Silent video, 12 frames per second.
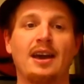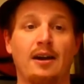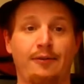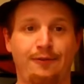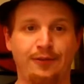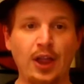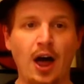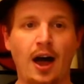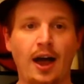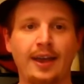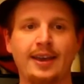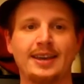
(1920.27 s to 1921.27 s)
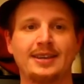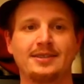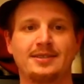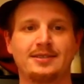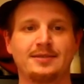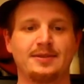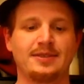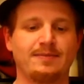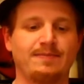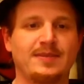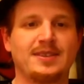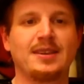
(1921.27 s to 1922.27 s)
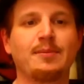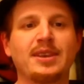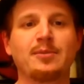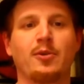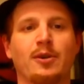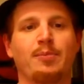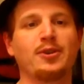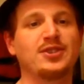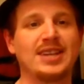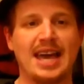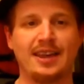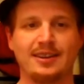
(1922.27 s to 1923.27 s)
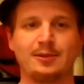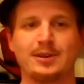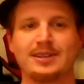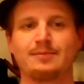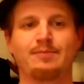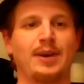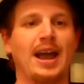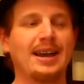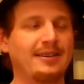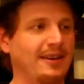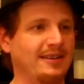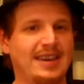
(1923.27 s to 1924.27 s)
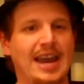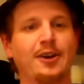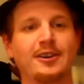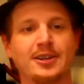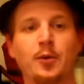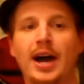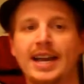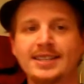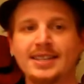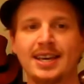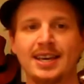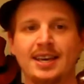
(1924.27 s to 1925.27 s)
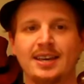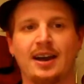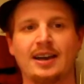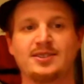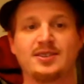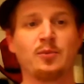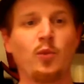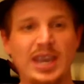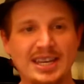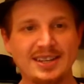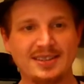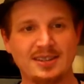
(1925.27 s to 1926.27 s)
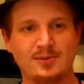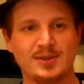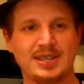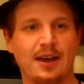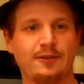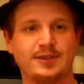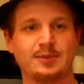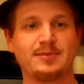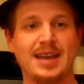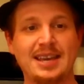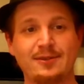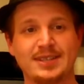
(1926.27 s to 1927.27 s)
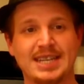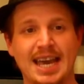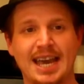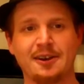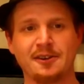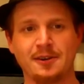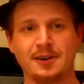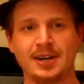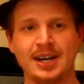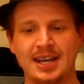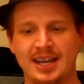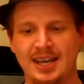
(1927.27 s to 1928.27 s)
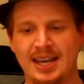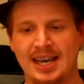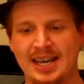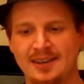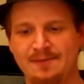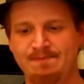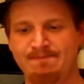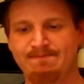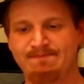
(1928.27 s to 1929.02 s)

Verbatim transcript: A flaw is something more personality ridden, uh, character wise. Uh, some weakness in themselves, some naivete, or, or um,